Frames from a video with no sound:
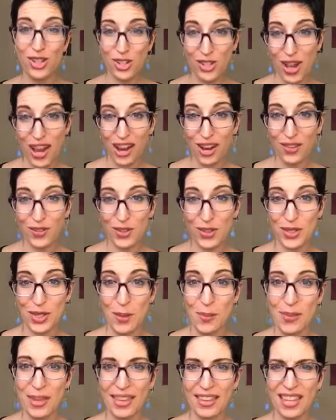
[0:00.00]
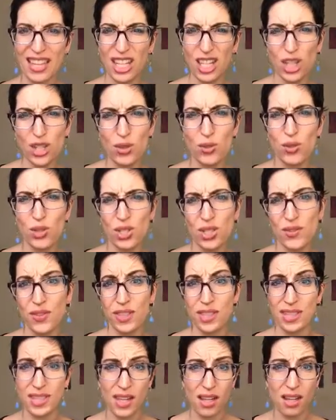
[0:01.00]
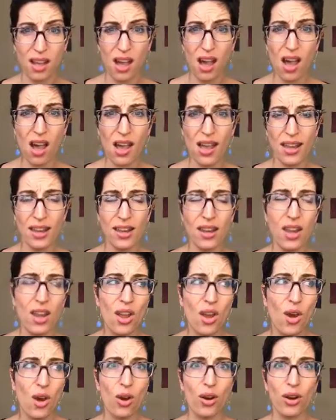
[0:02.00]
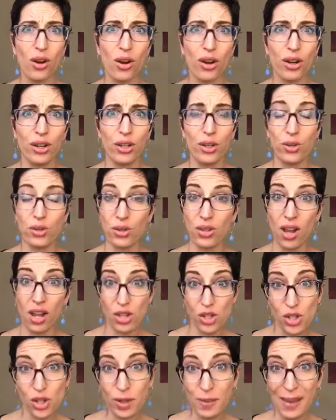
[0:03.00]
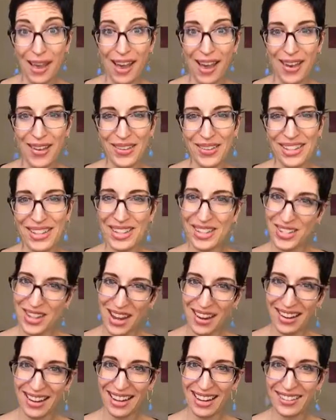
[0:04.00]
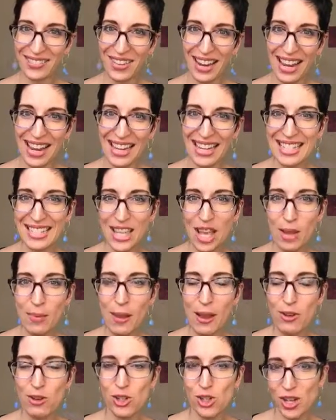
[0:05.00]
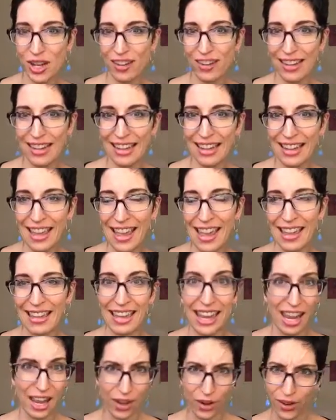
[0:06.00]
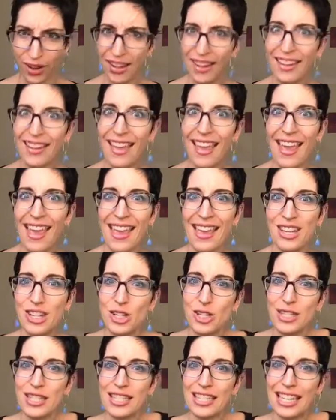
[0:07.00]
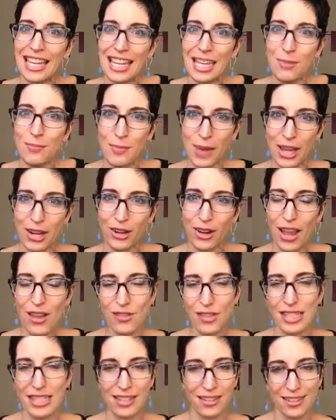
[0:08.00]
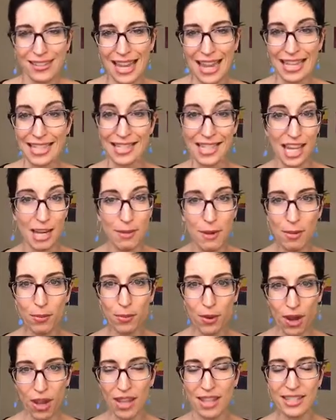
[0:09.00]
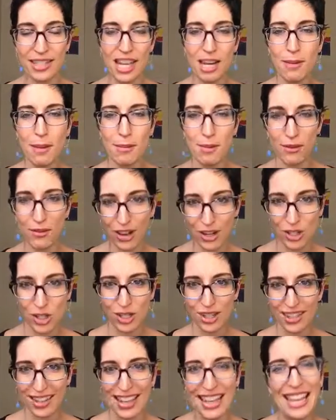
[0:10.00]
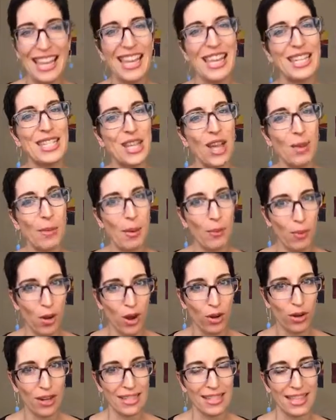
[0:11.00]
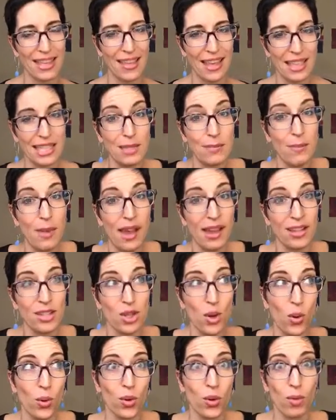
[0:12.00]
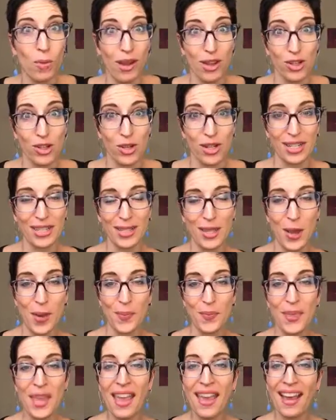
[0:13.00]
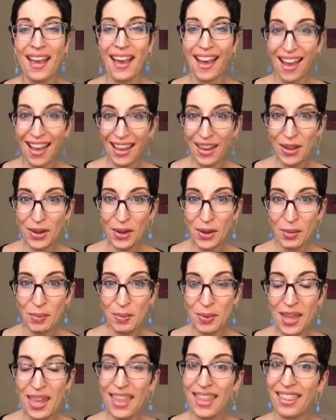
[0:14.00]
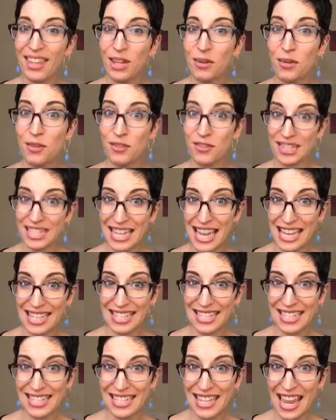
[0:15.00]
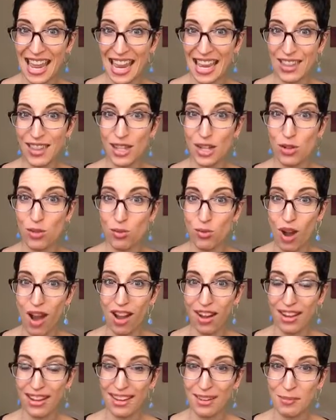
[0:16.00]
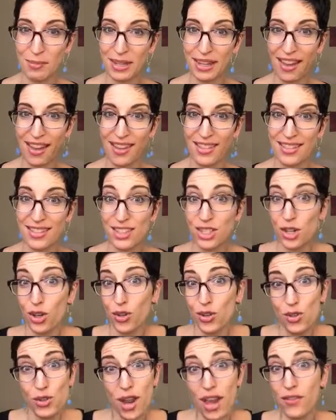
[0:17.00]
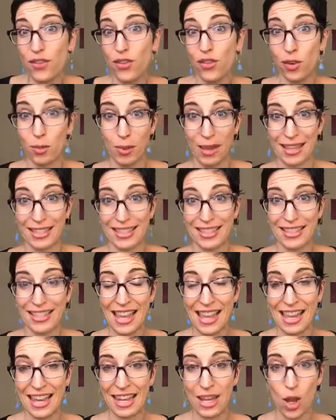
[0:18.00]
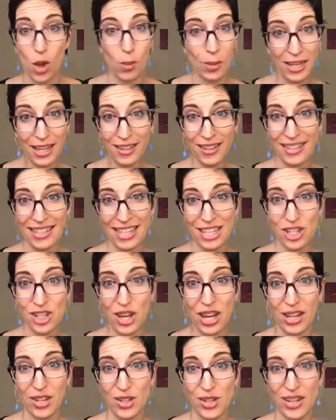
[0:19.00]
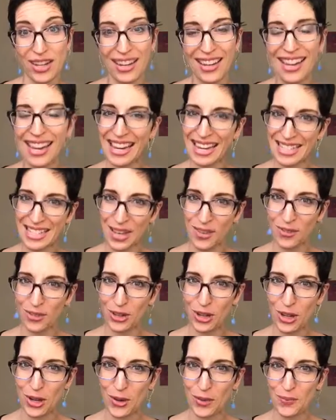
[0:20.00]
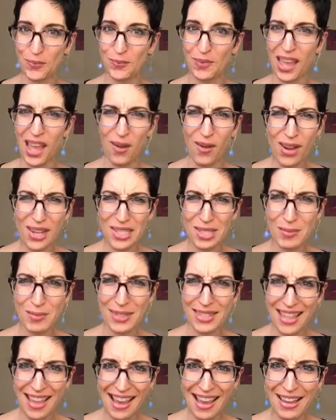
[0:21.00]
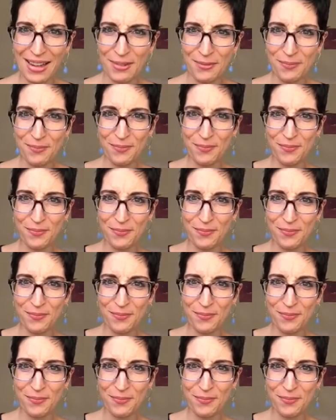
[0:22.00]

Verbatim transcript: share if there's something that you just feel stuck on or you're not sure about, share it, right? It's all about sharing and caring and just getting better every single day. It's not about pro- it's not about perfection. It's all about progress, and that's my total mantra. So, I hope that you have a fantastic day, that you rock it because you're the driver of your bus and nobody else can change it except for you. How awesome is that?